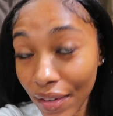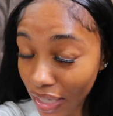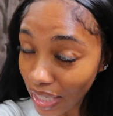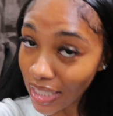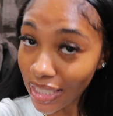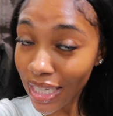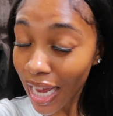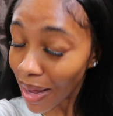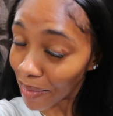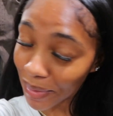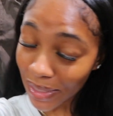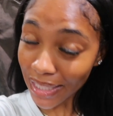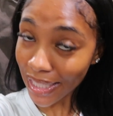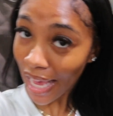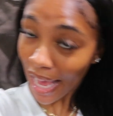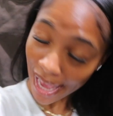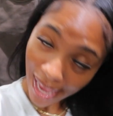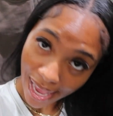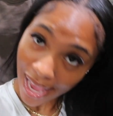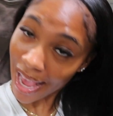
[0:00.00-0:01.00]
a good shopping
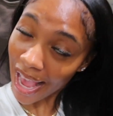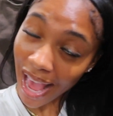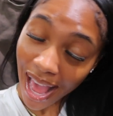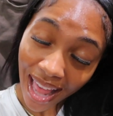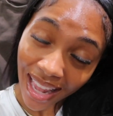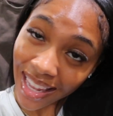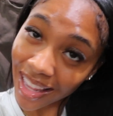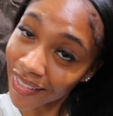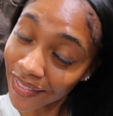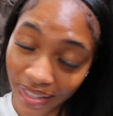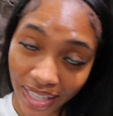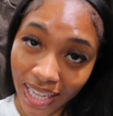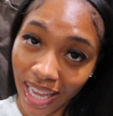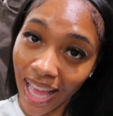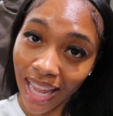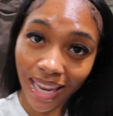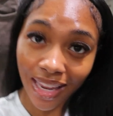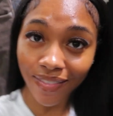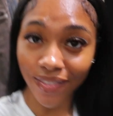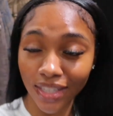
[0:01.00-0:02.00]
day. I love it.
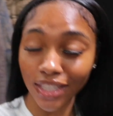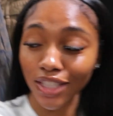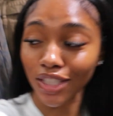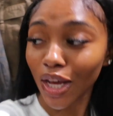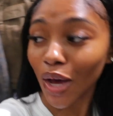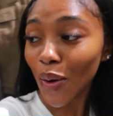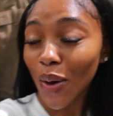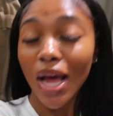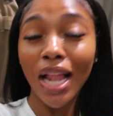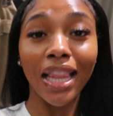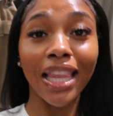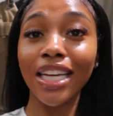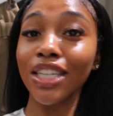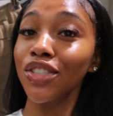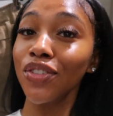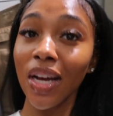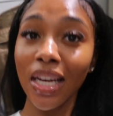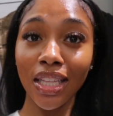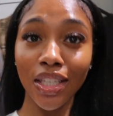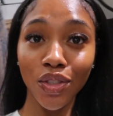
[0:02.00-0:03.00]
I love it. So
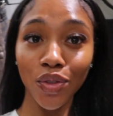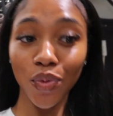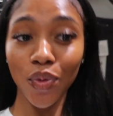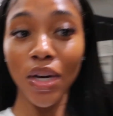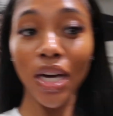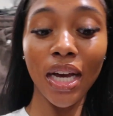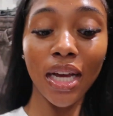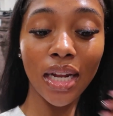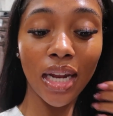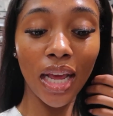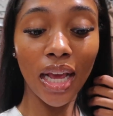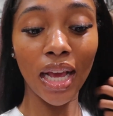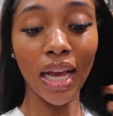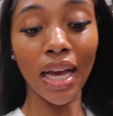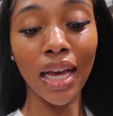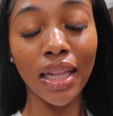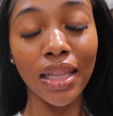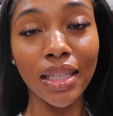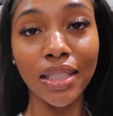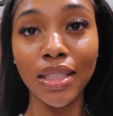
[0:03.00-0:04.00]
let's try these on
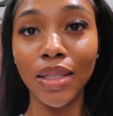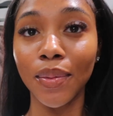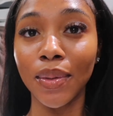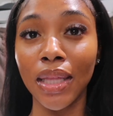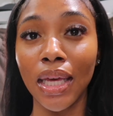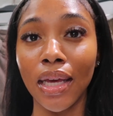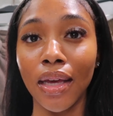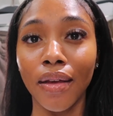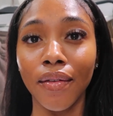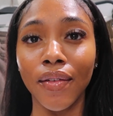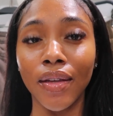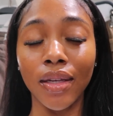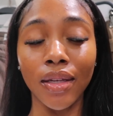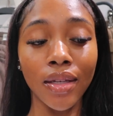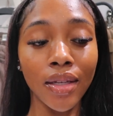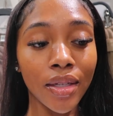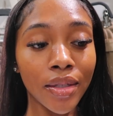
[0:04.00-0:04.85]
and let's see what they give it.